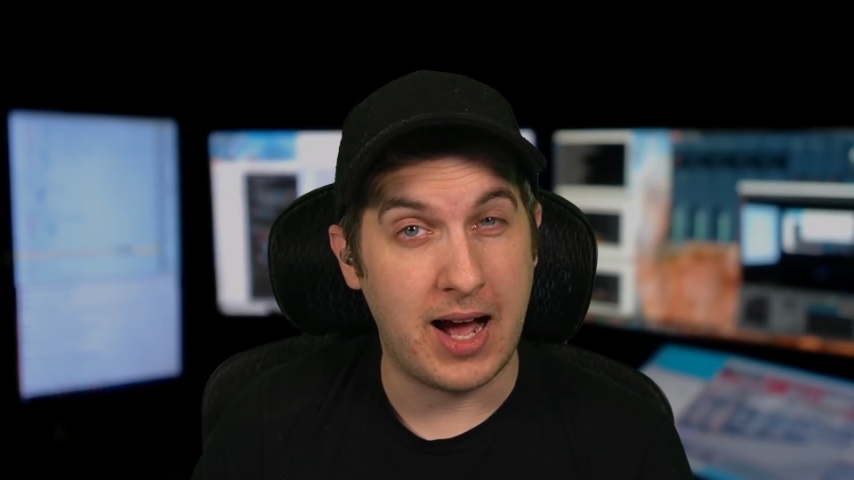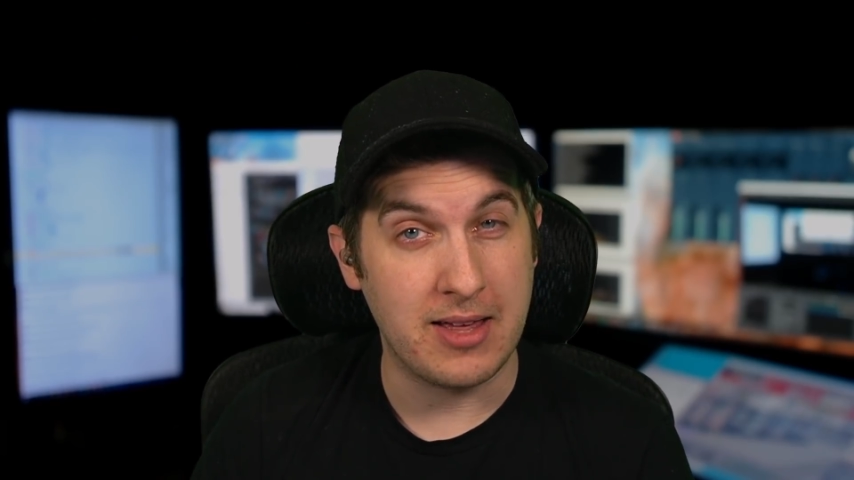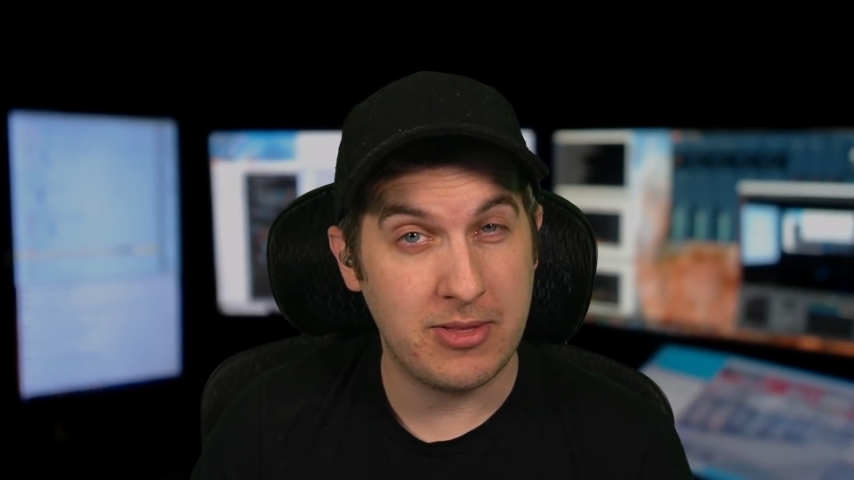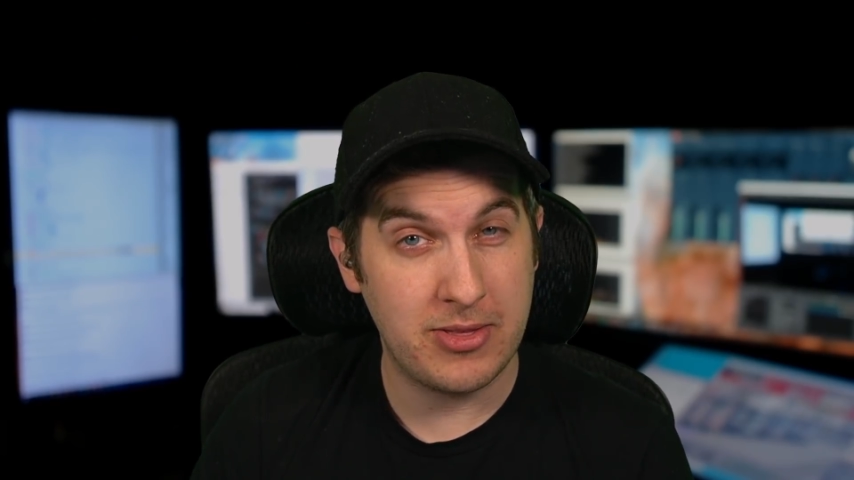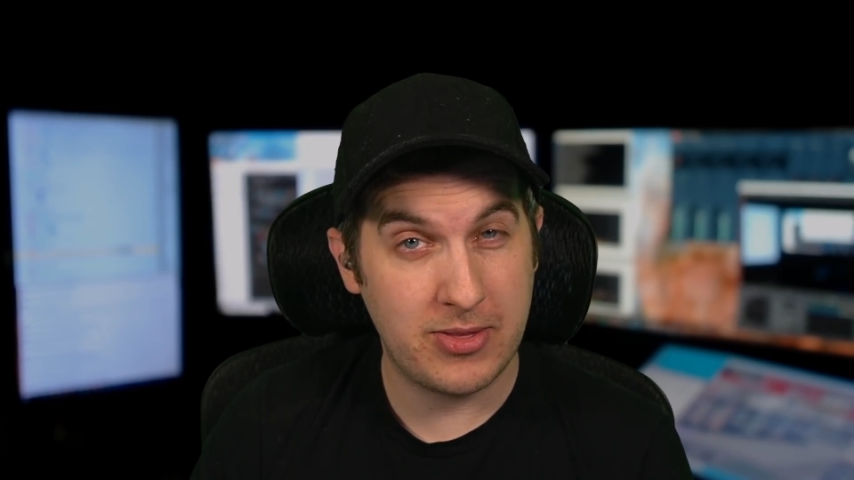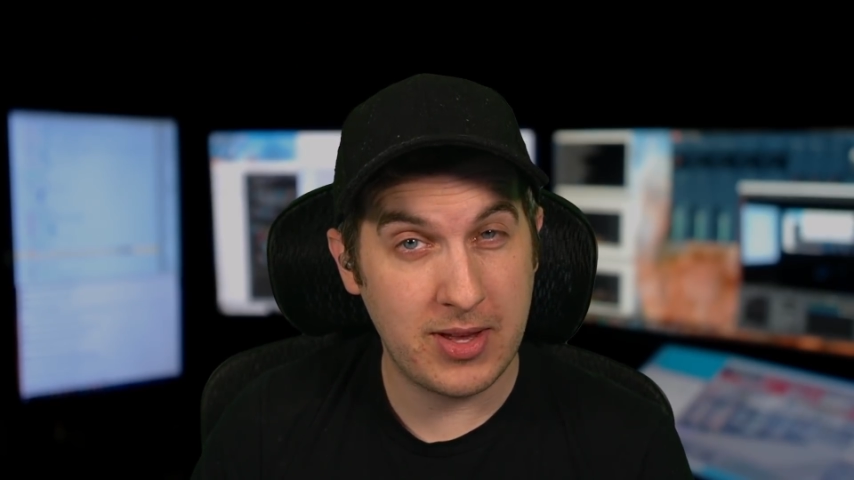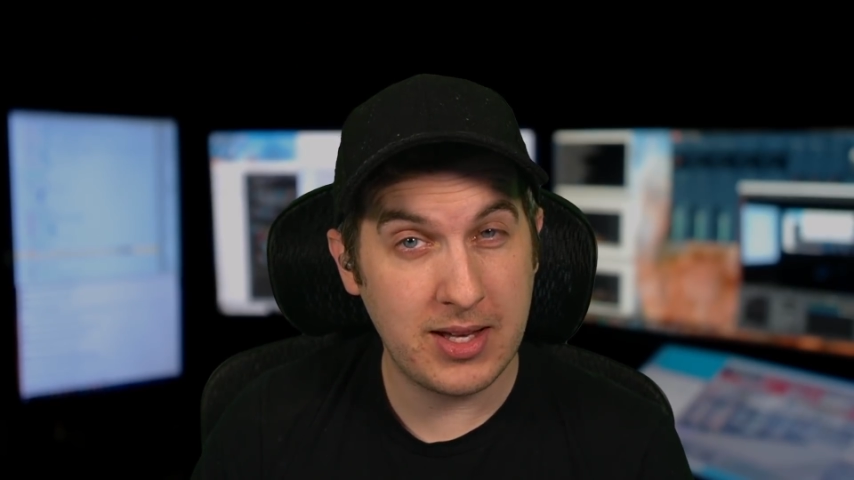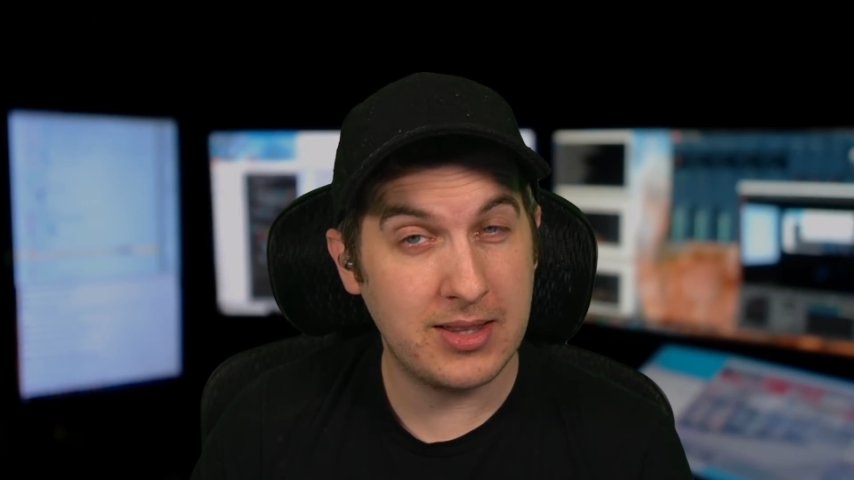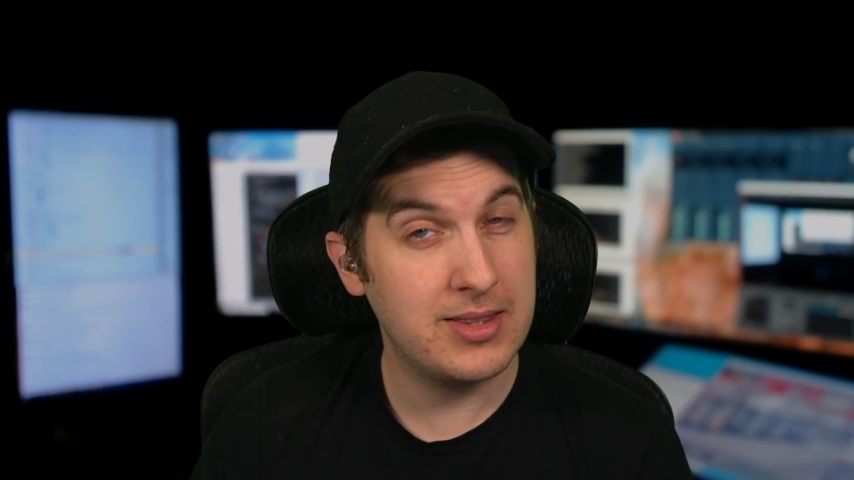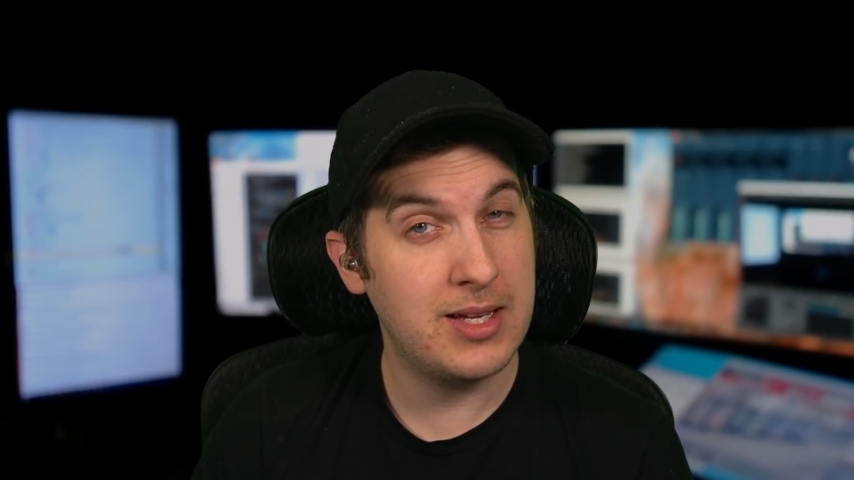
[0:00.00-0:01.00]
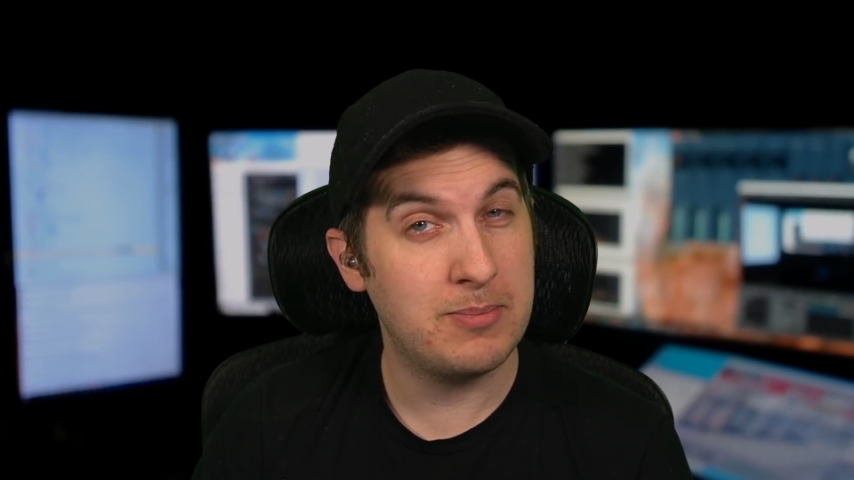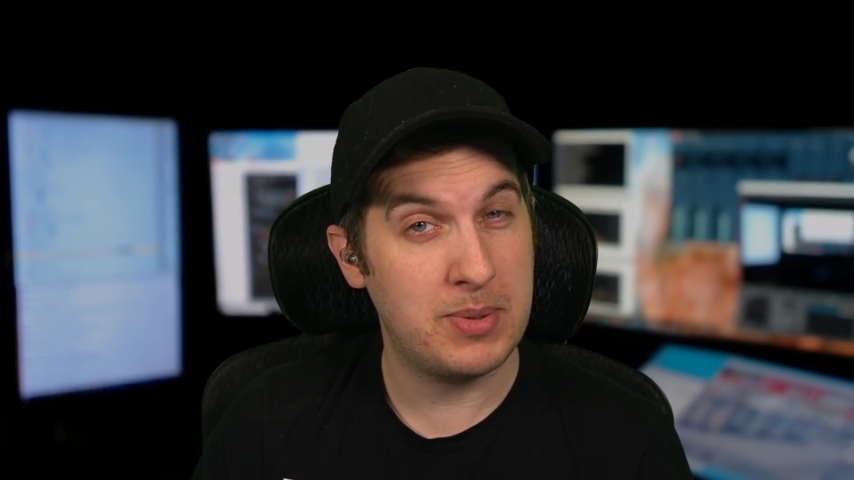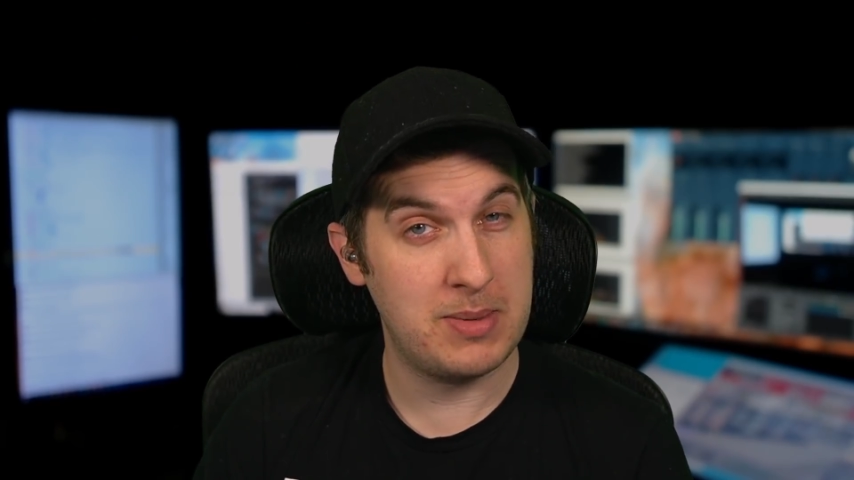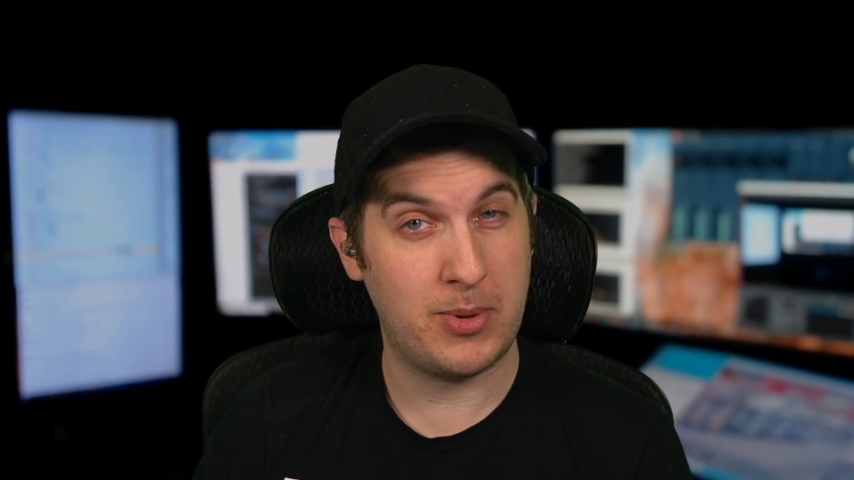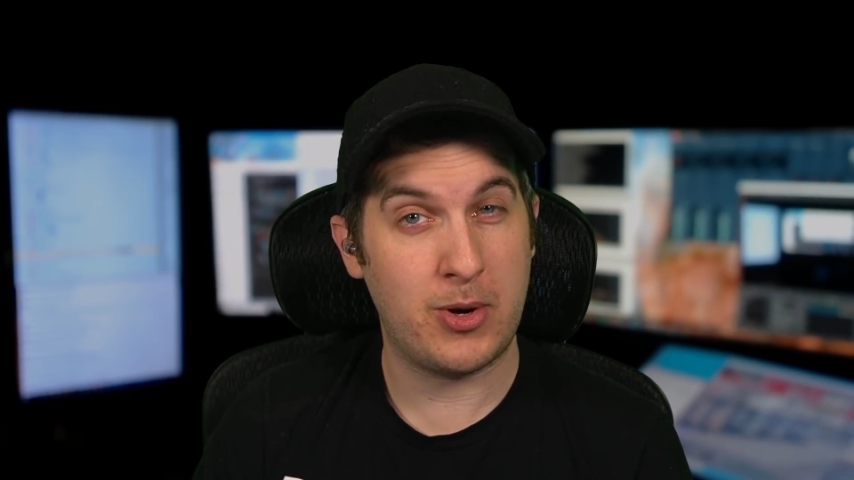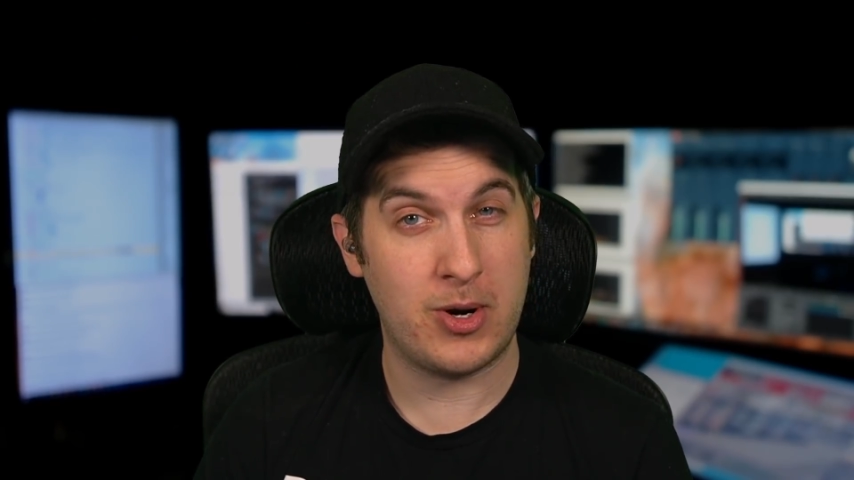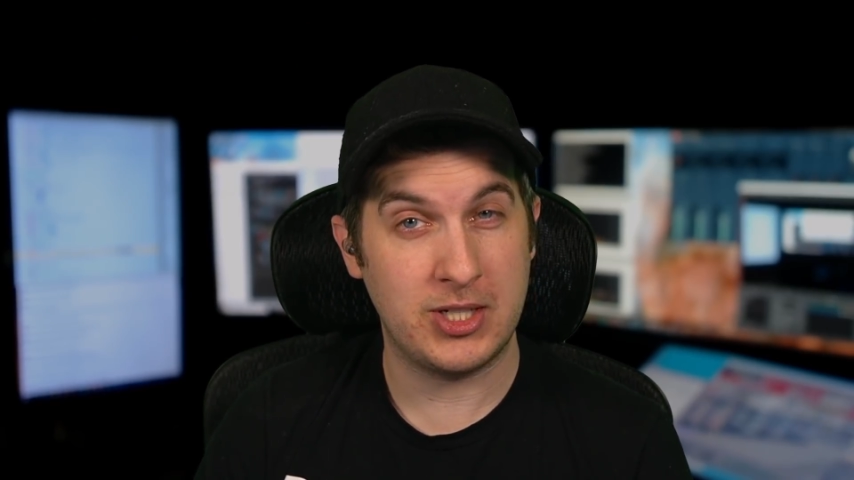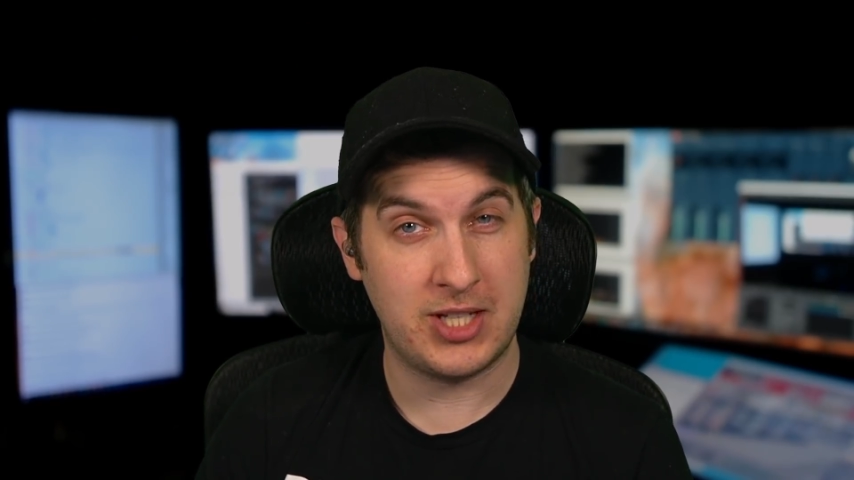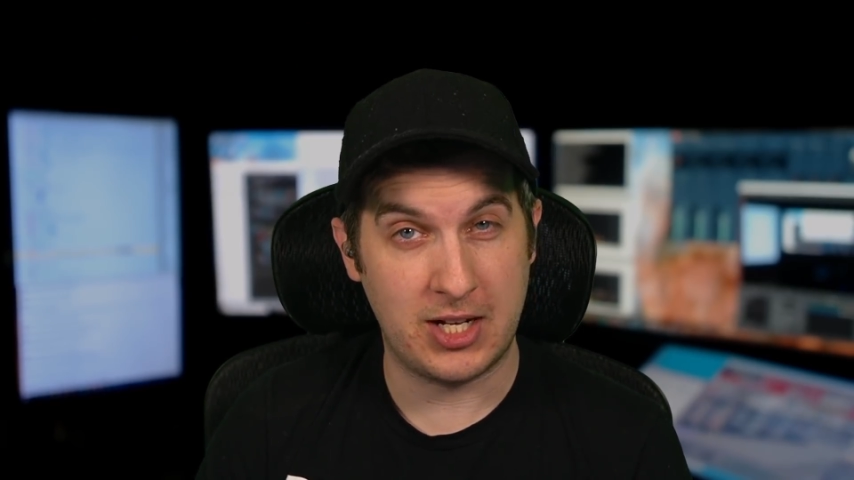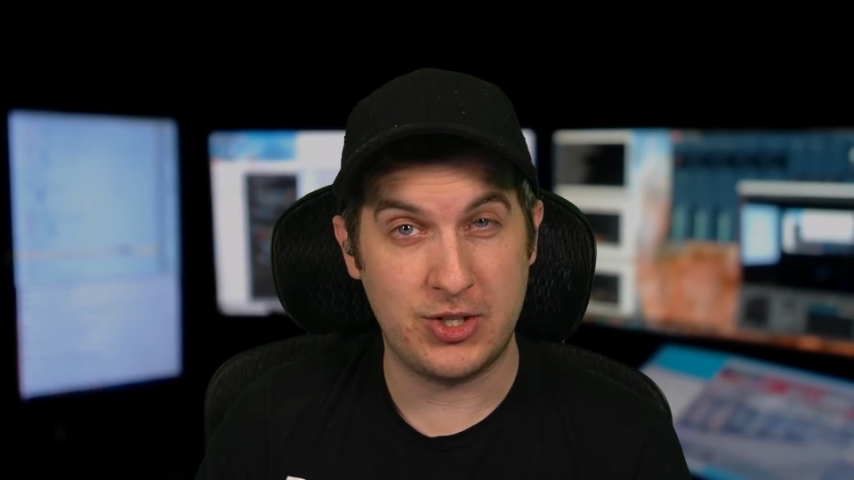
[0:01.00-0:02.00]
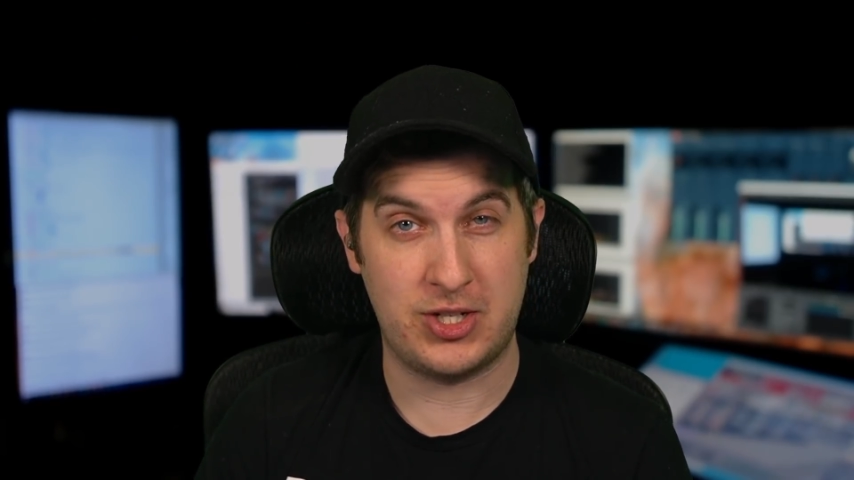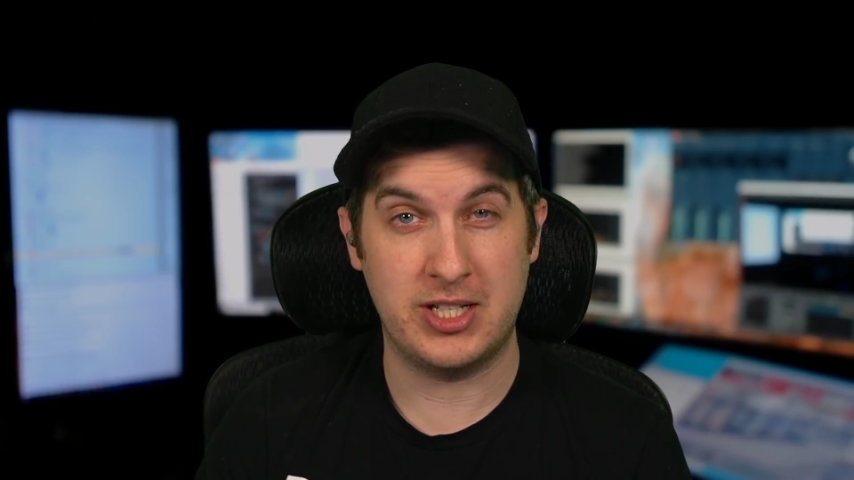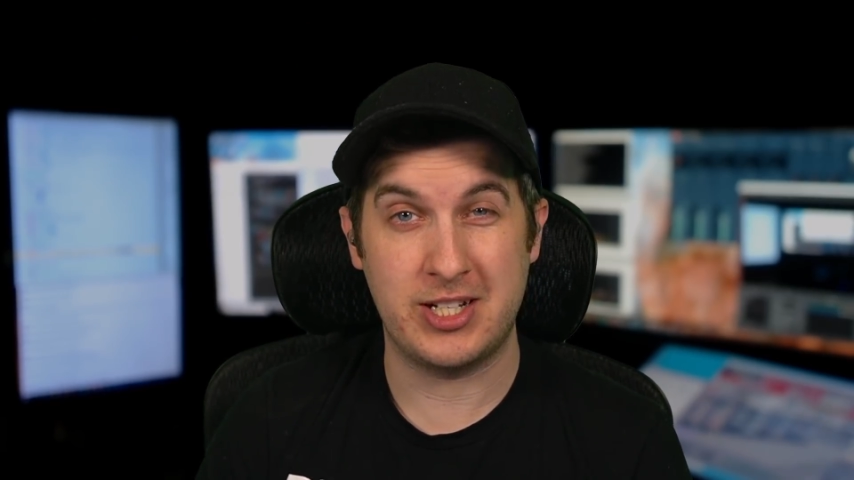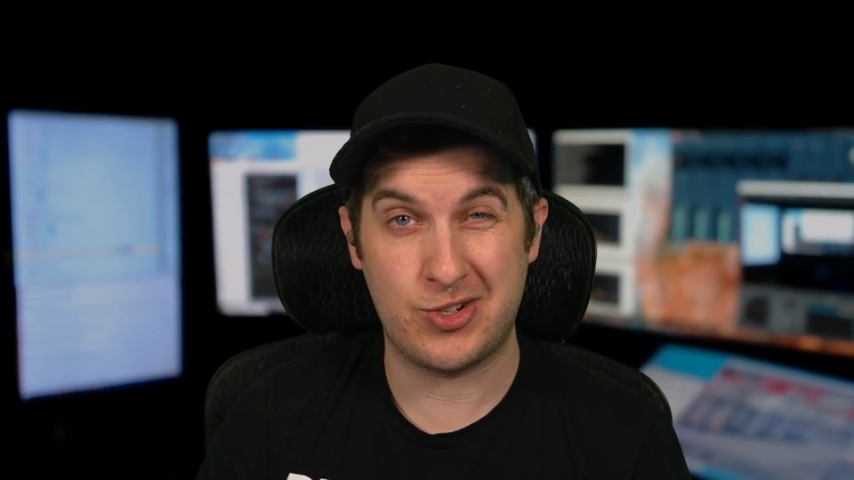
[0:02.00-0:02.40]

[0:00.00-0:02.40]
I think that people are intentionally